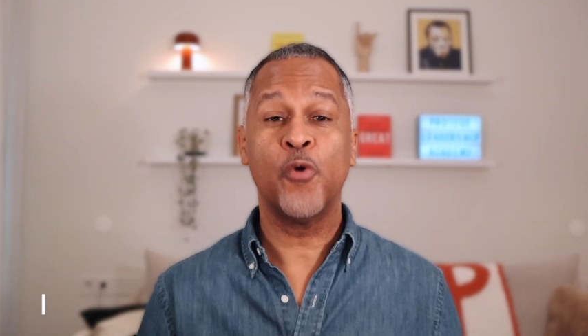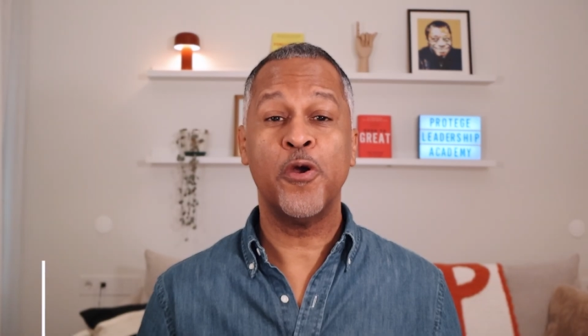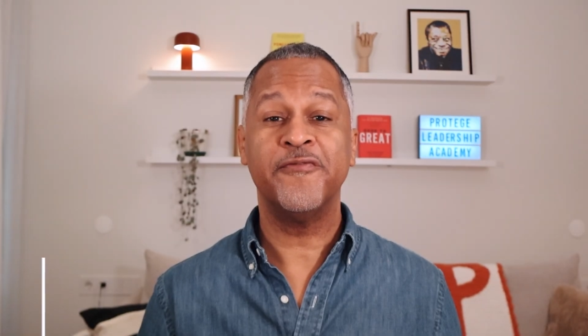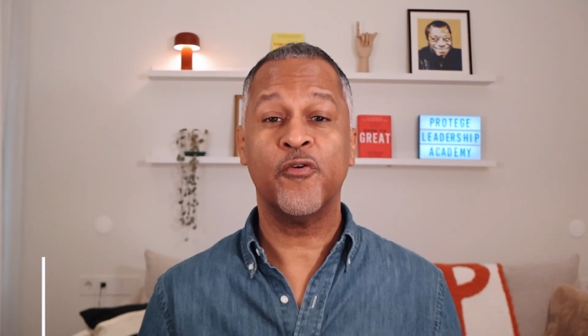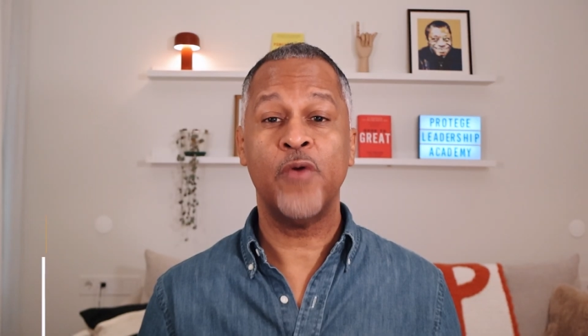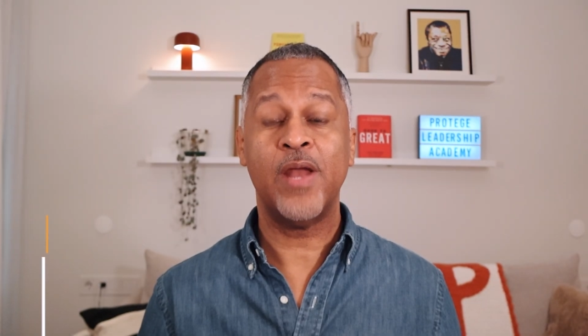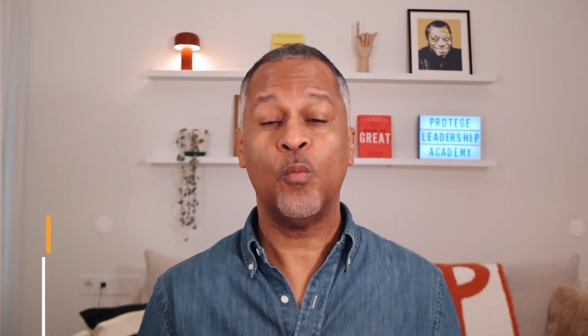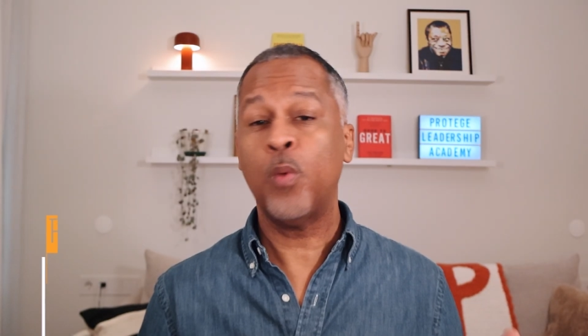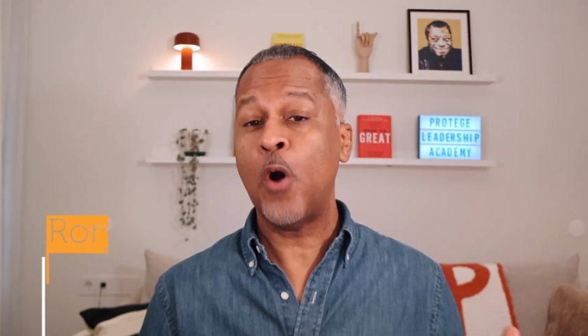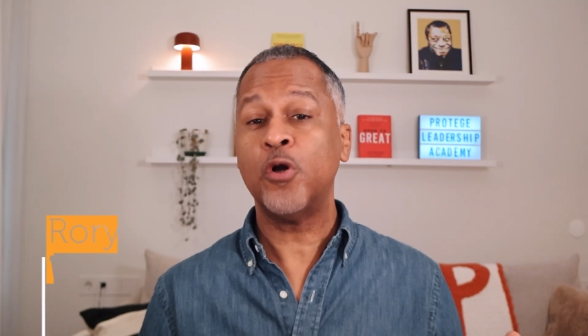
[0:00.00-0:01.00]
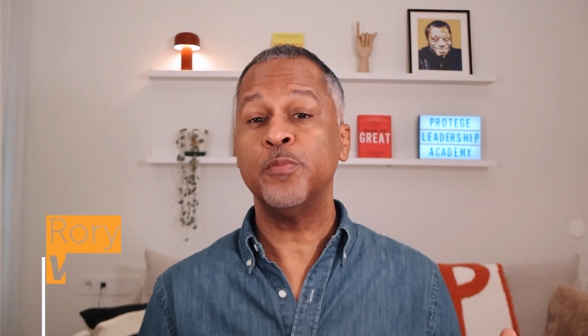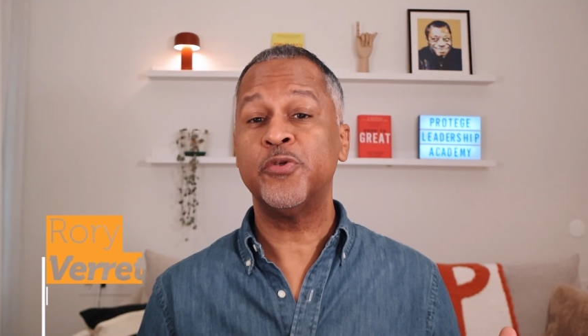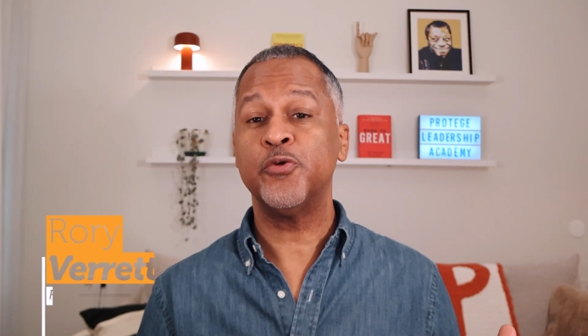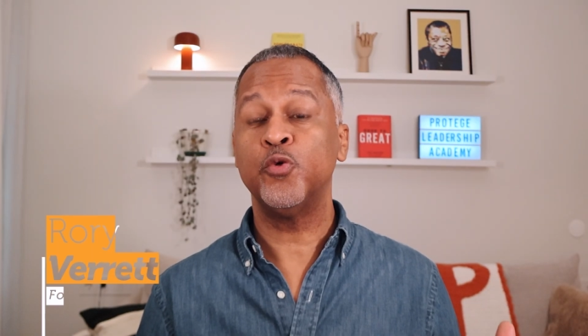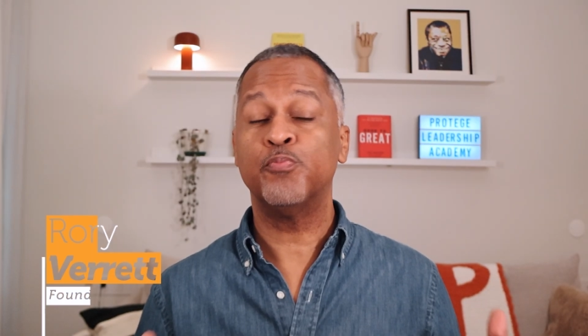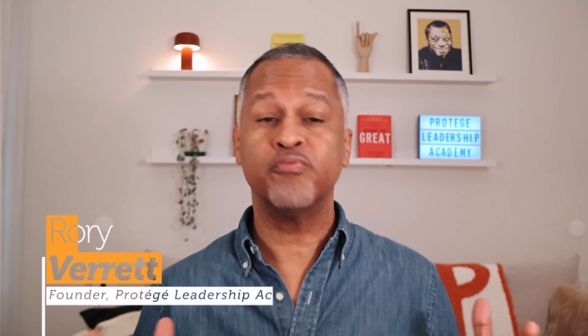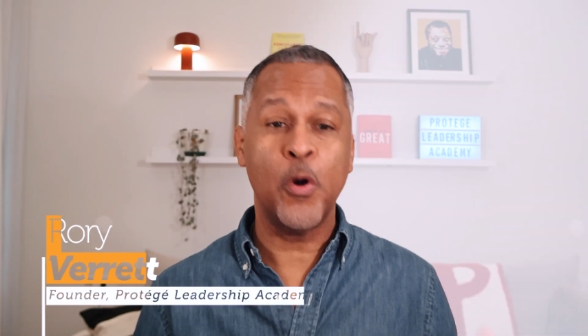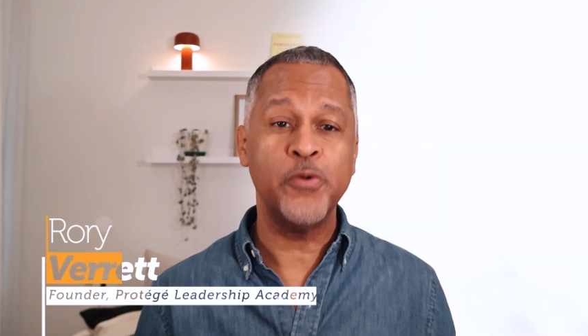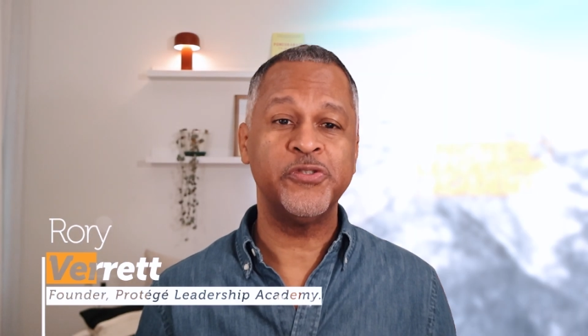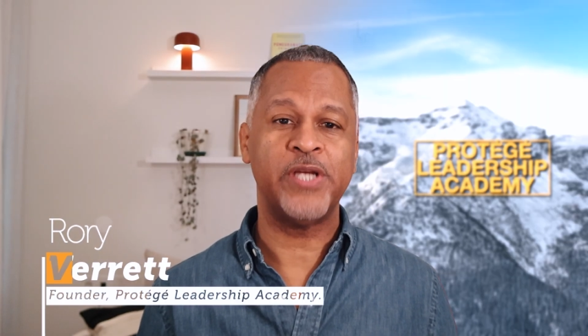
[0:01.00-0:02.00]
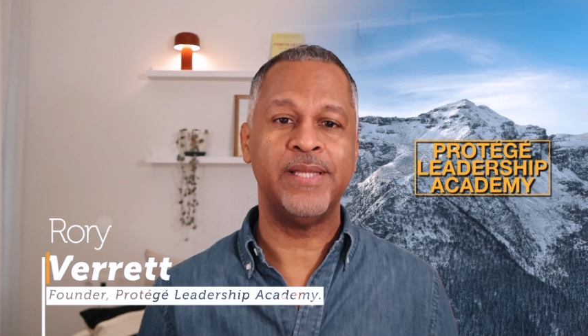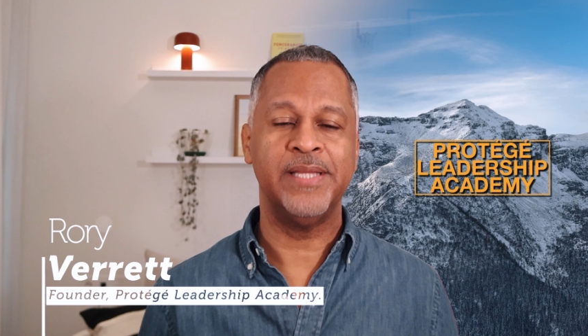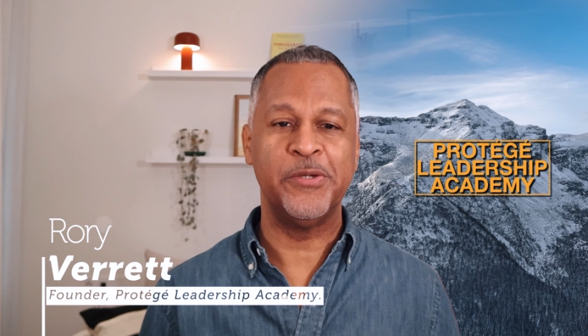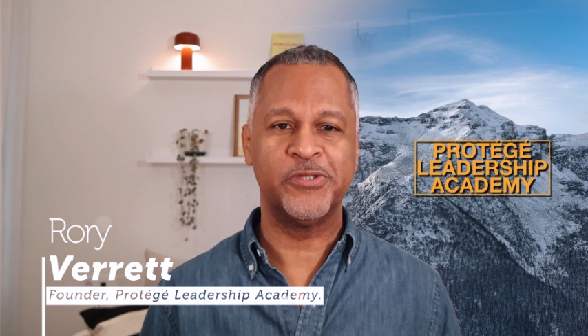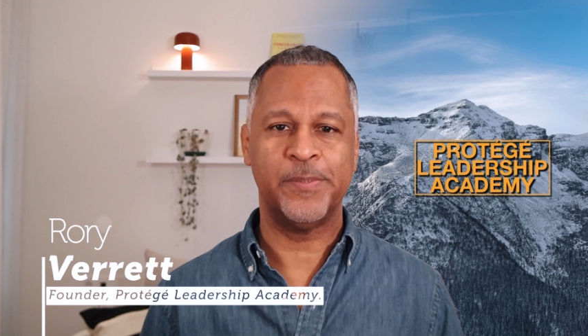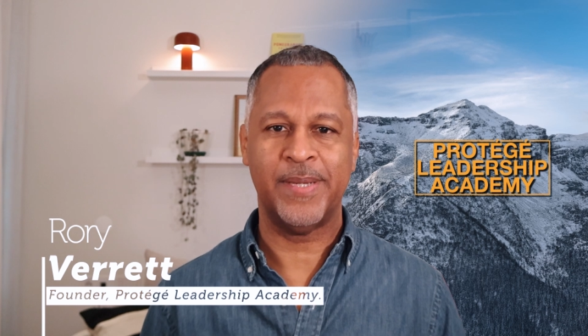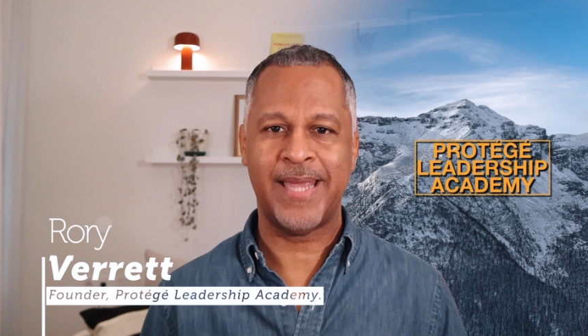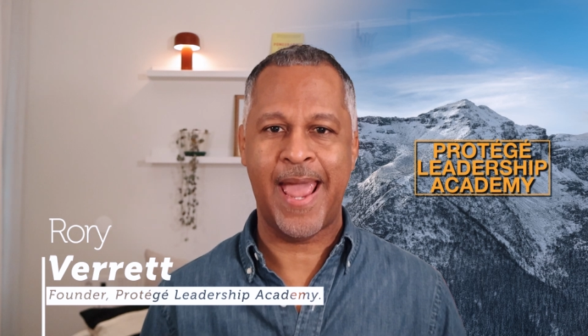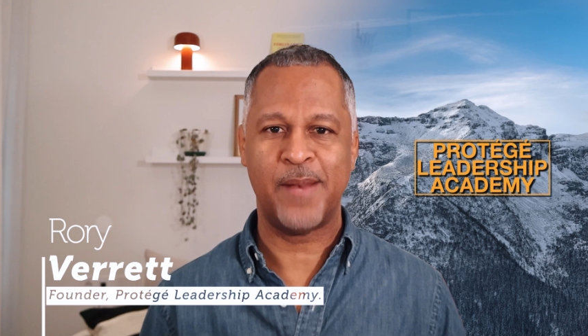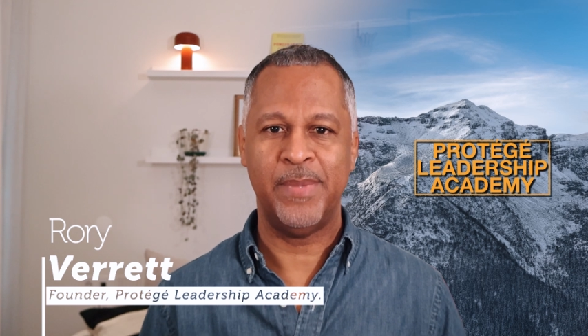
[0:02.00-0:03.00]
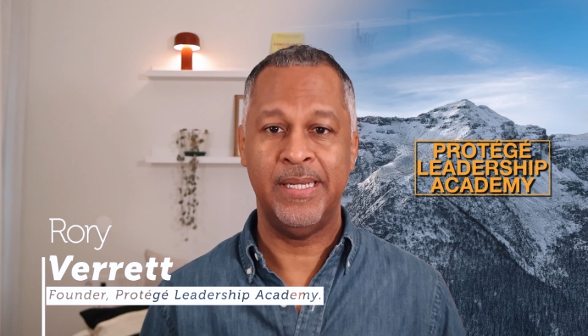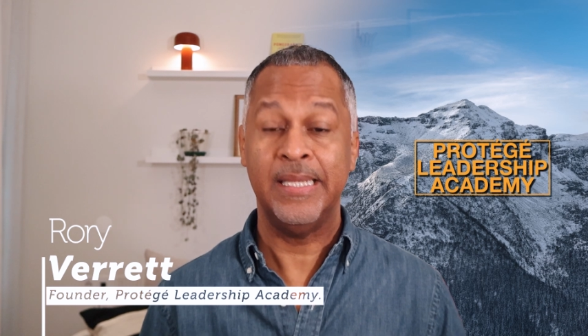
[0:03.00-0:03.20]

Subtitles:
Rory Verrett. Welcome to Protege Leadership Academy.